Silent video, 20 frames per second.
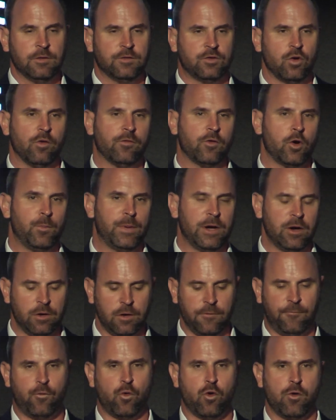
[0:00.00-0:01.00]
So over a
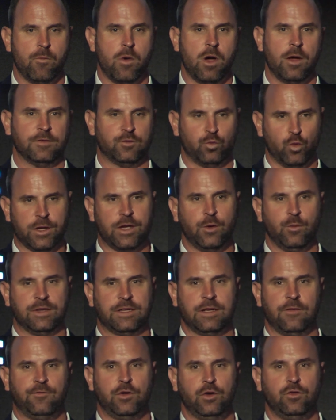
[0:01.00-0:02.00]
period of four months, working with
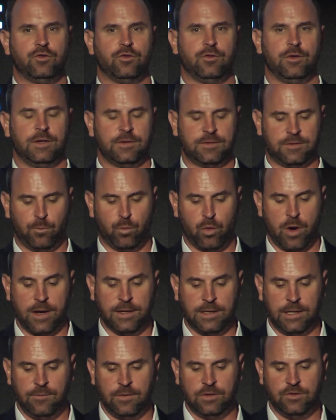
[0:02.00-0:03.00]
that futurist,
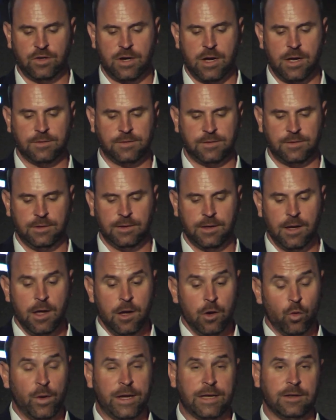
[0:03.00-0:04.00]
Brian David Johnson,
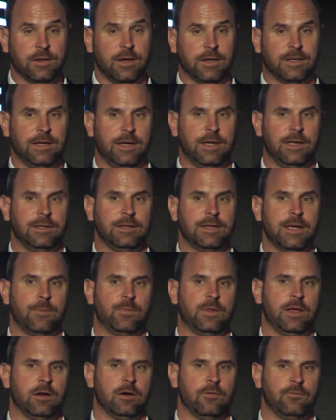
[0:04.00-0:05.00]
we conduct
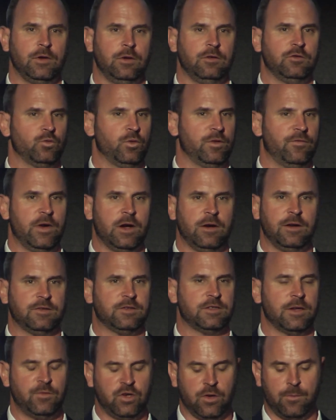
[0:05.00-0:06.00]
in-depth interviews with
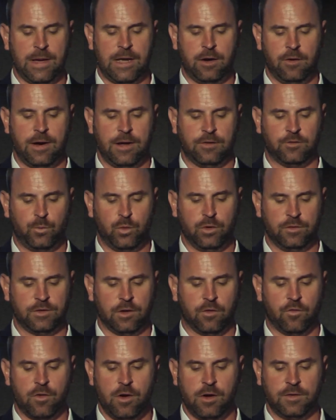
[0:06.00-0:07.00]
various subject matter experts
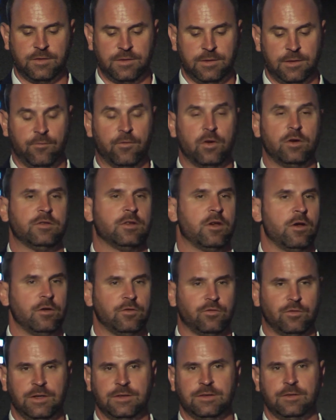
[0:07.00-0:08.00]
across diverse
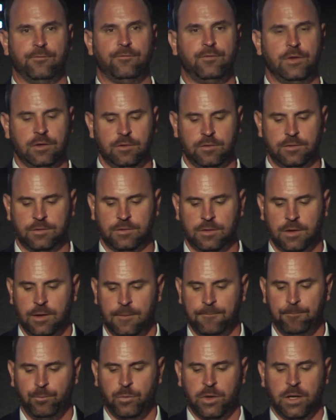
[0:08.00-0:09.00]
countries and fields.
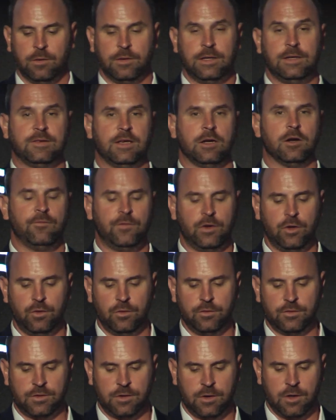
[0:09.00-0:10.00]
These
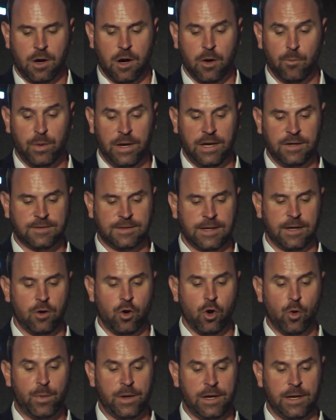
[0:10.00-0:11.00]
interviews are based on
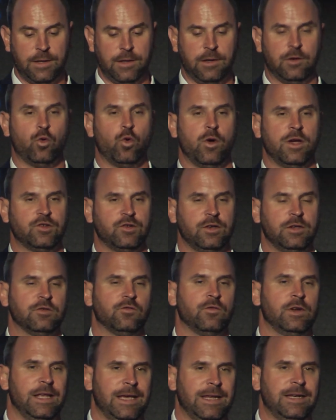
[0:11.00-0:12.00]
open-ended
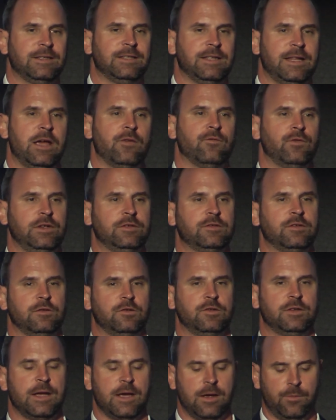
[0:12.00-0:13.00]
questions related to that
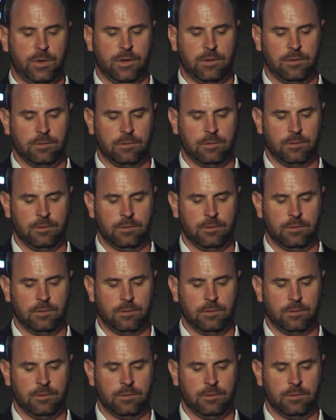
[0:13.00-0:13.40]
research topic.